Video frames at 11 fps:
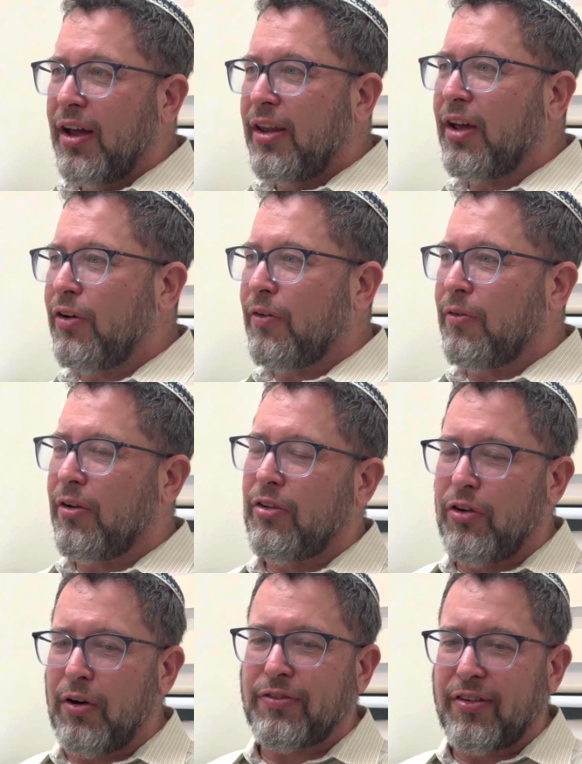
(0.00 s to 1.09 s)
Now you
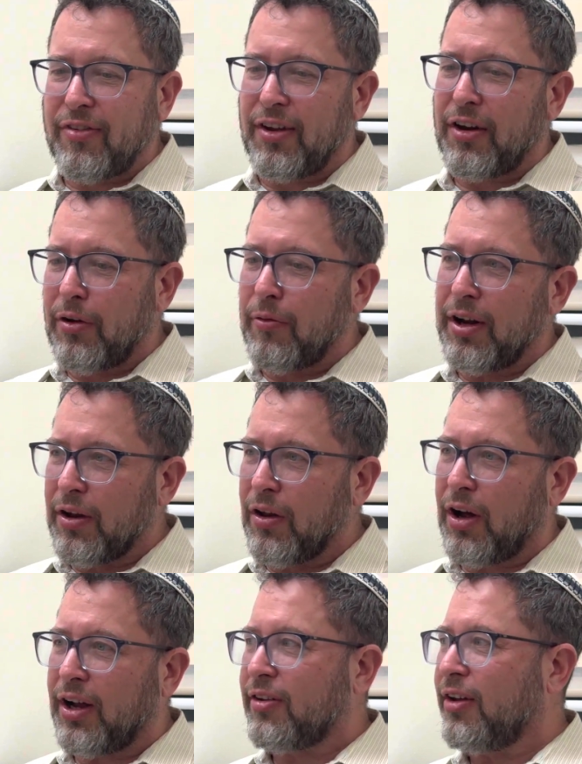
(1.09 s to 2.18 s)
do have to sit and read a
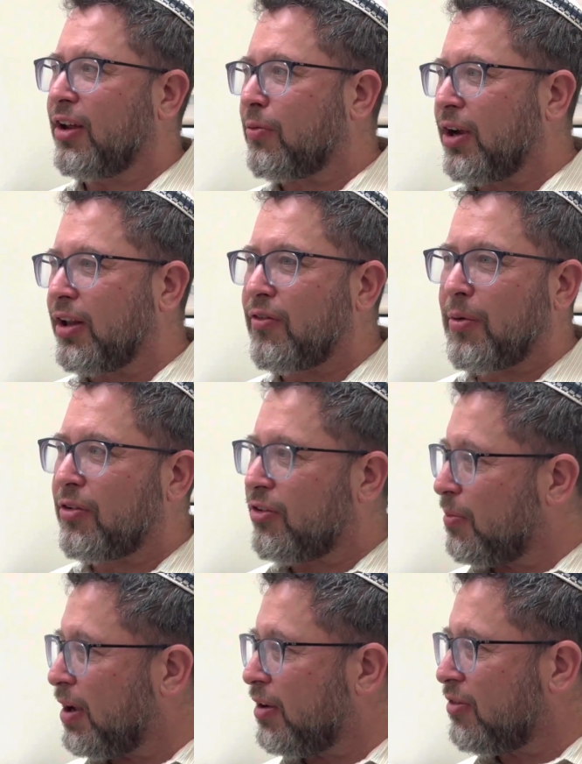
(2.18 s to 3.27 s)
lot, and that's what I love about
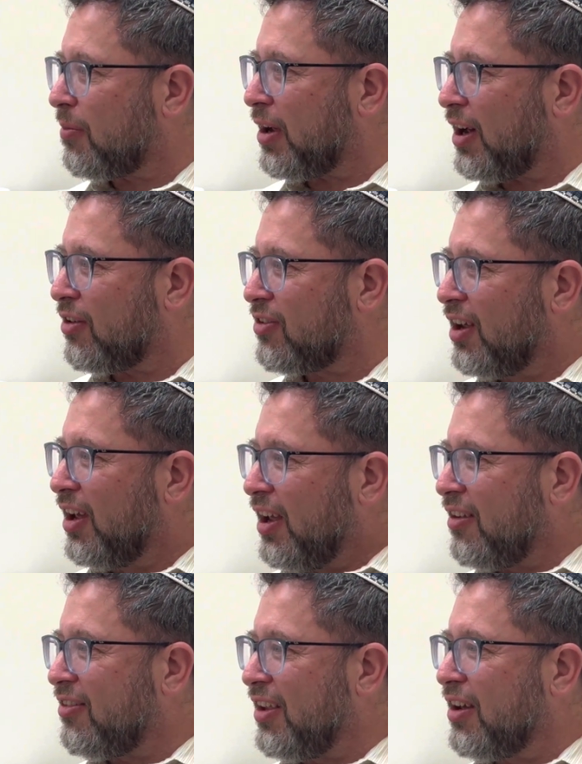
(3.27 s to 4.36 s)
Shabbat at my house.
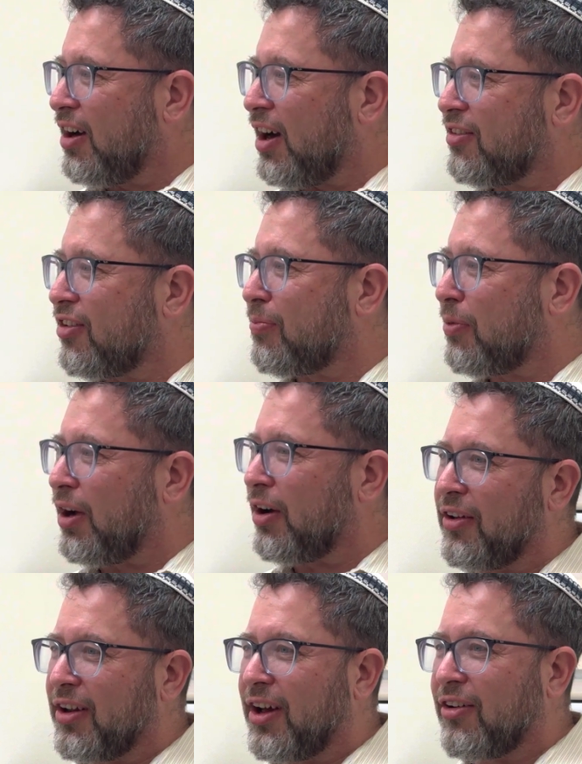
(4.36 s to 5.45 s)
Is seeing guys just sprawled
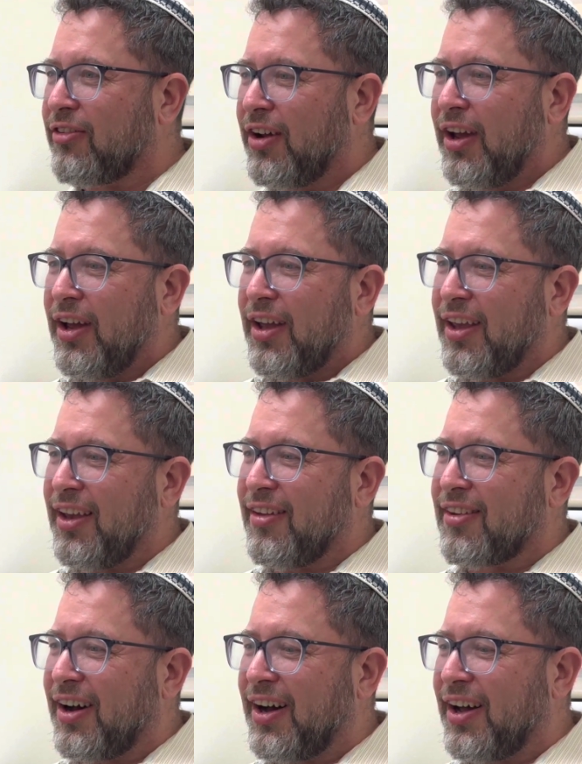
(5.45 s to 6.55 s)
the couch. He's
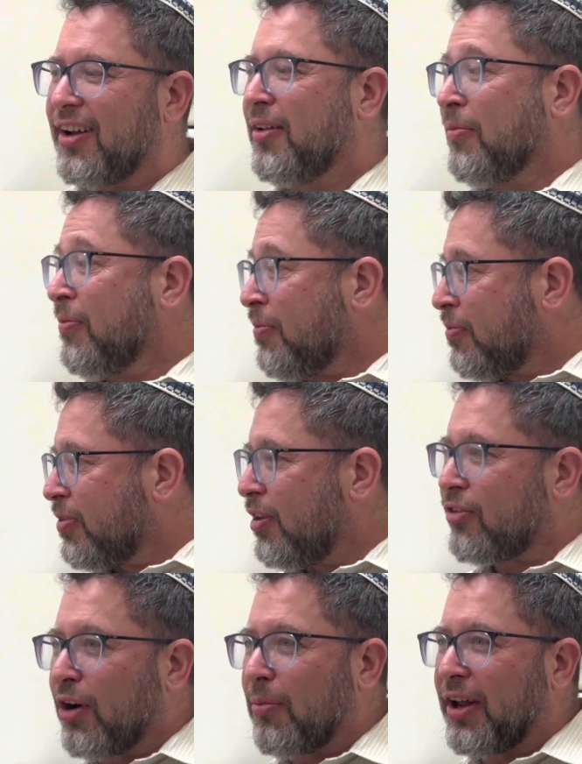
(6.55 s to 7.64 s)
got the
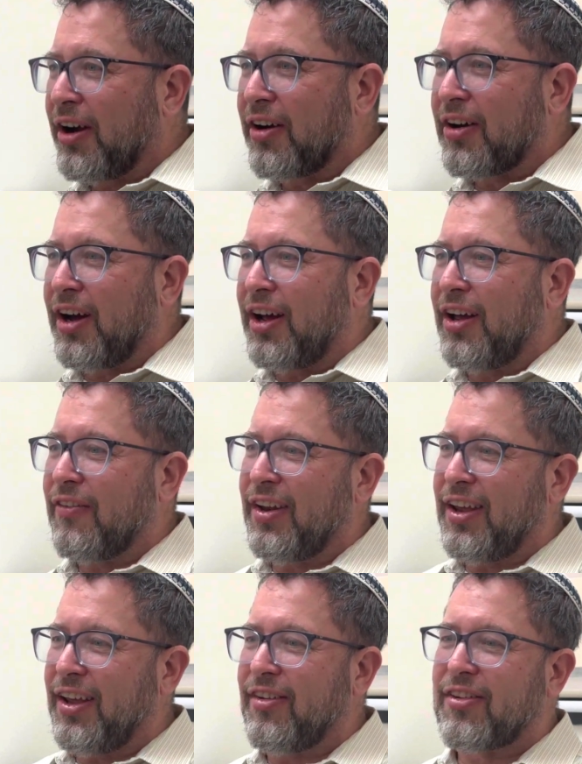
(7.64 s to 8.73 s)
Starblight Archive, and
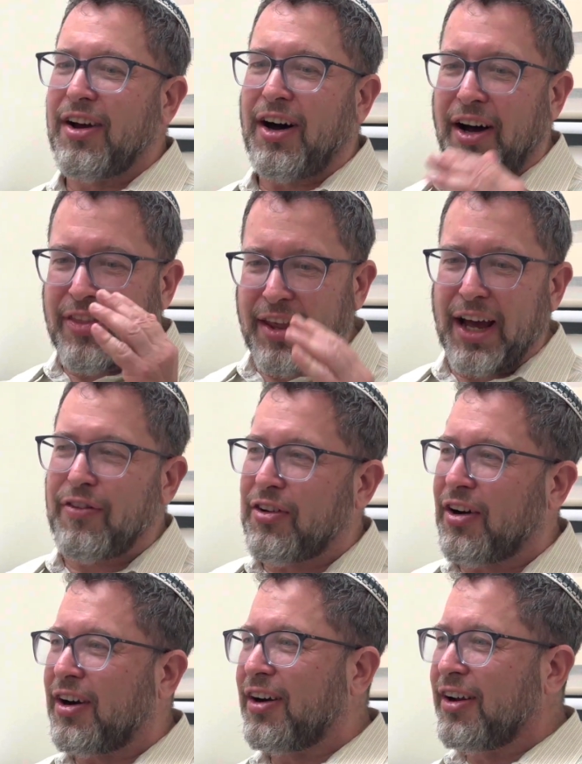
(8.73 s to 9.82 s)
he's got the
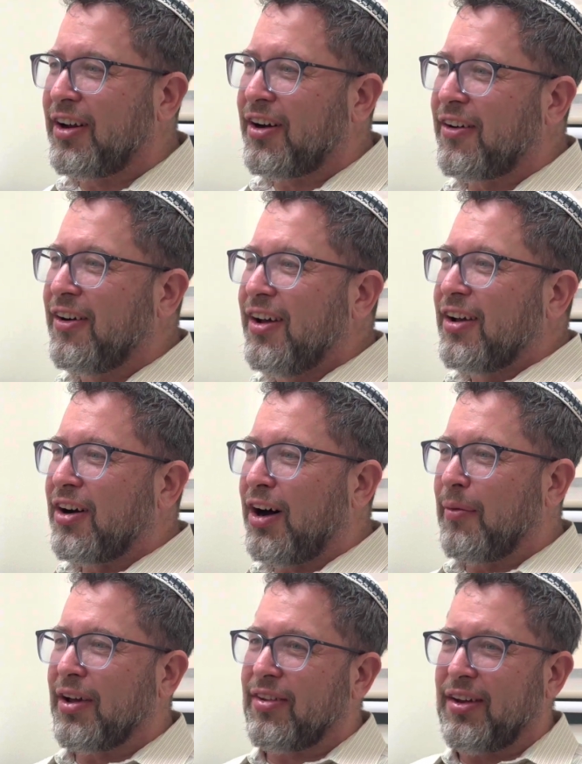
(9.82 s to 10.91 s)
Avatar,
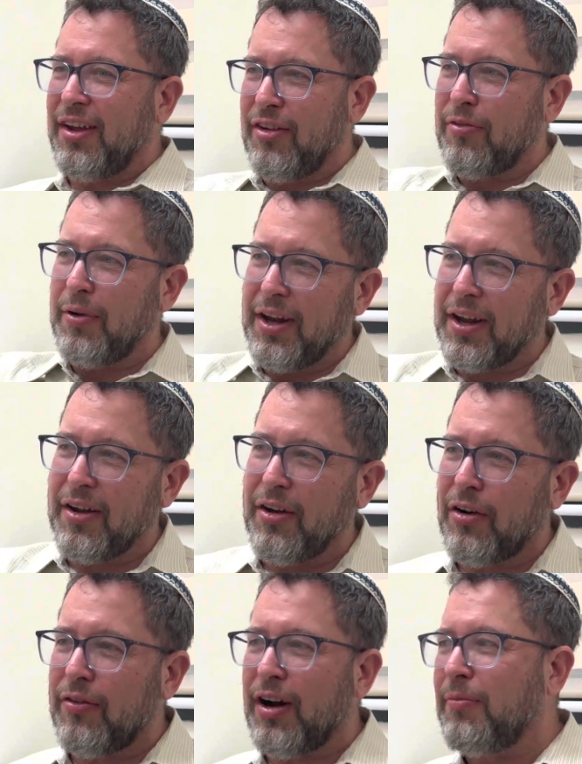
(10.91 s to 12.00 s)
comics, and he's reading,
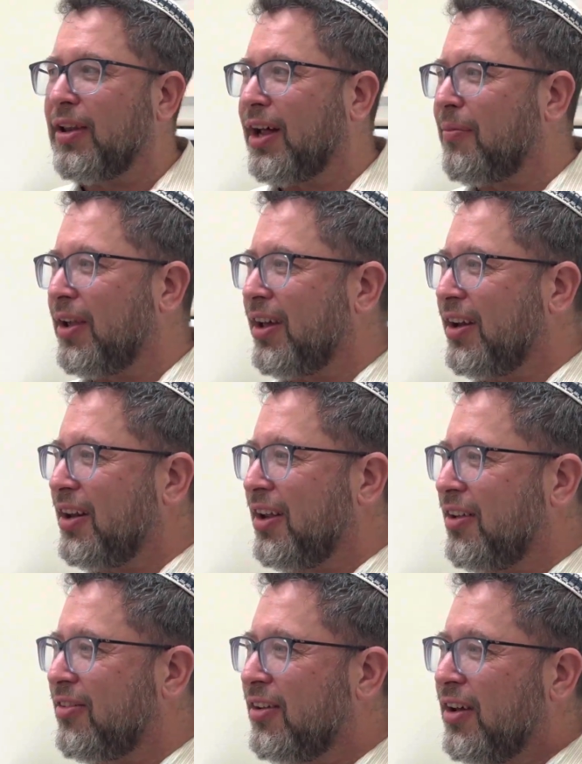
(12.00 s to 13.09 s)
Ram Melamed, and
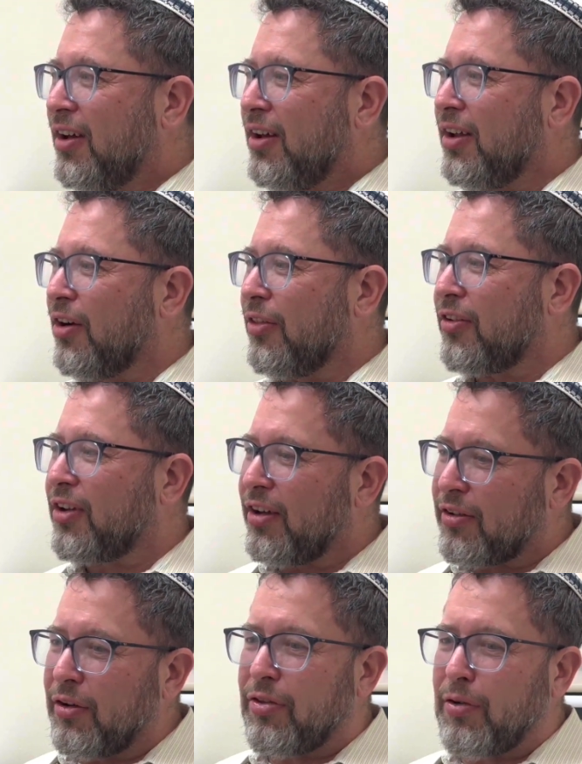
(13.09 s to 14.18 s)
he's, this guy's
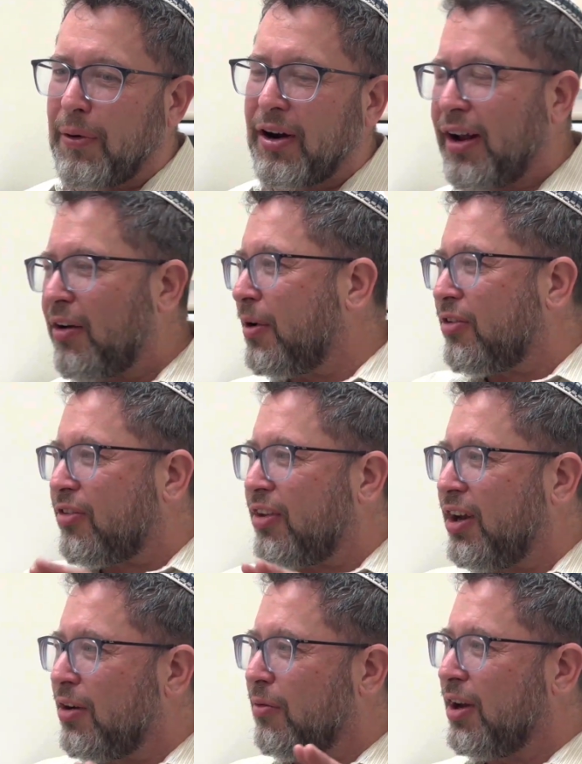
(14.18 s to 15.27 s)
going through part, and everybody's just
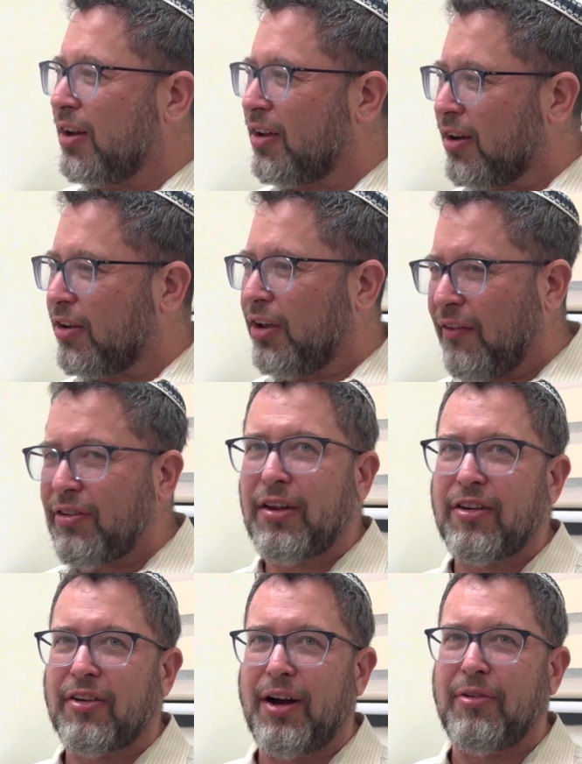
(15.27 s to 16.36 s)
sitting and reading, because you have to
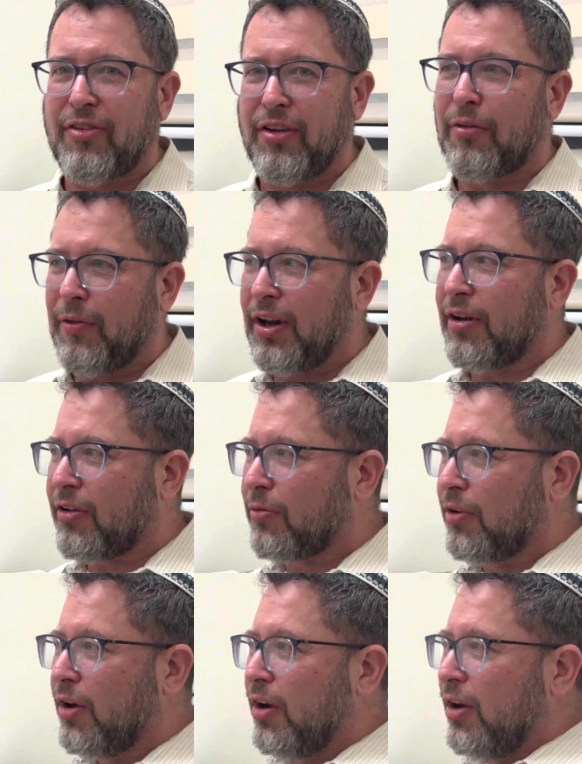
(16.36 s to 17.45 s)
take time to sit and read. Because
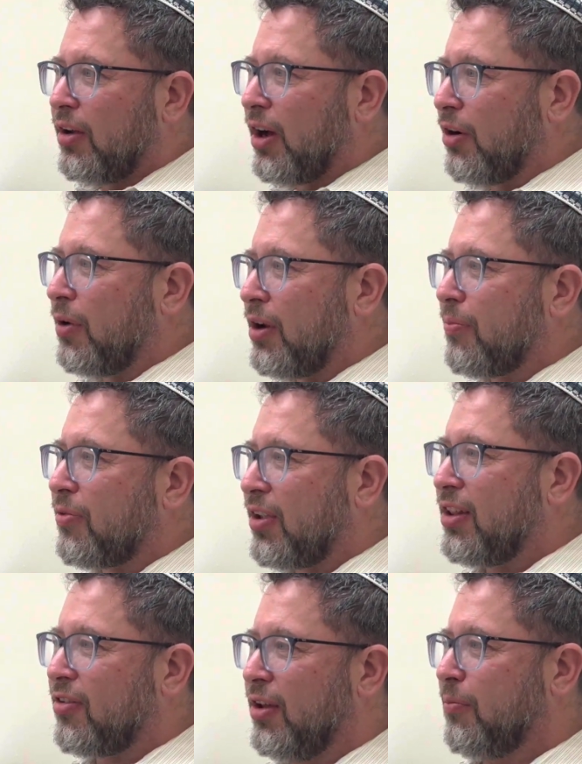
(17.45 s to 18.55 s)
I don't want to say
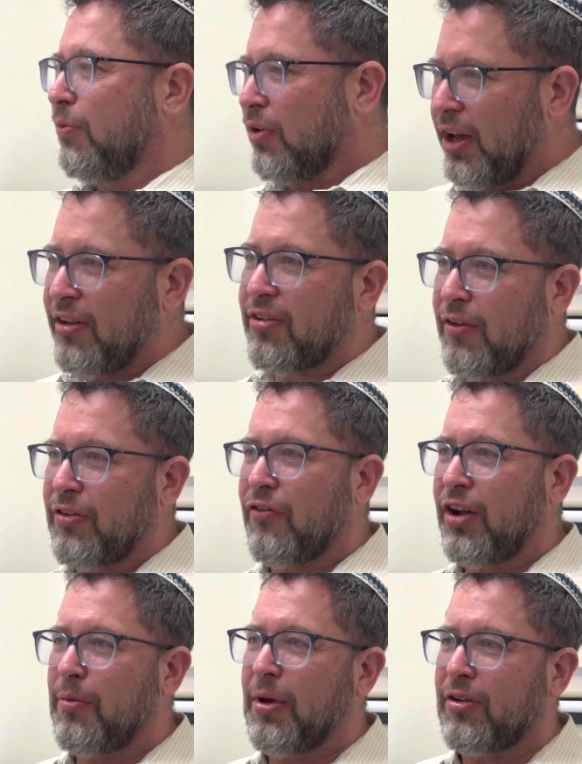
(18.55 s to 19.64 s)
this in place of the
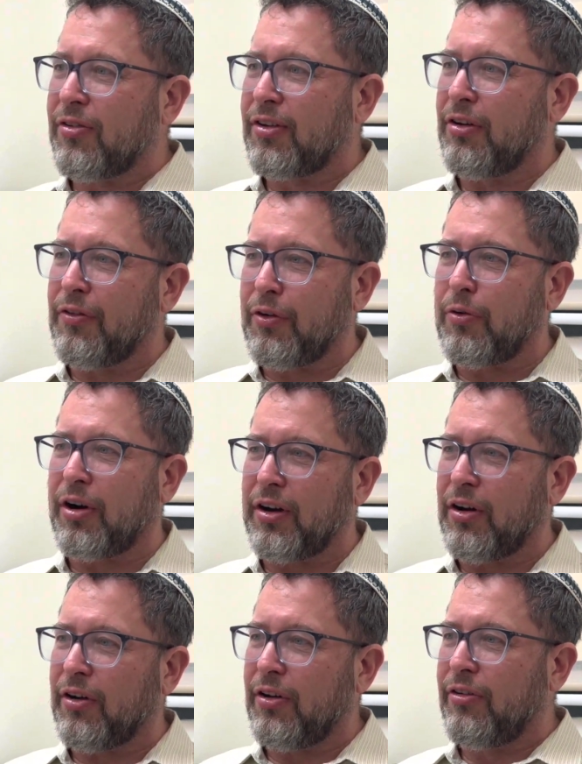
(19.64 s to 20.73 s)
fundamental skill of acquiring
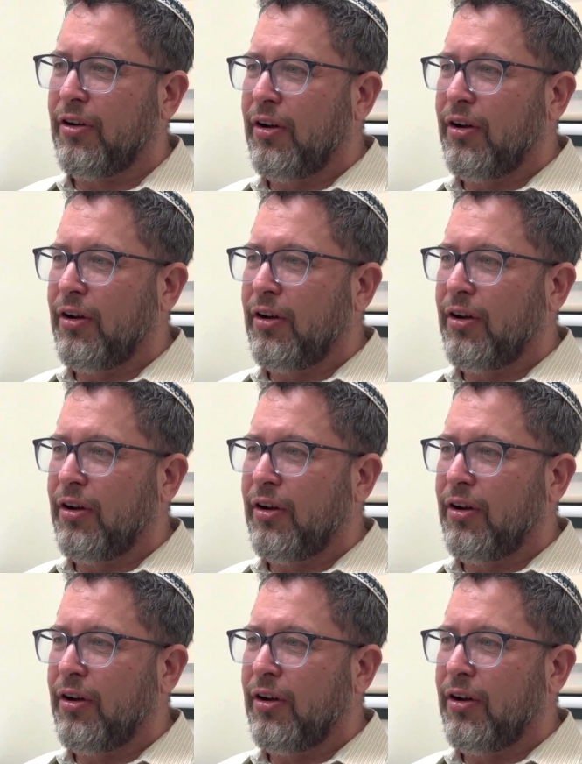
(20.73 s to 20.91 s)
knowledge,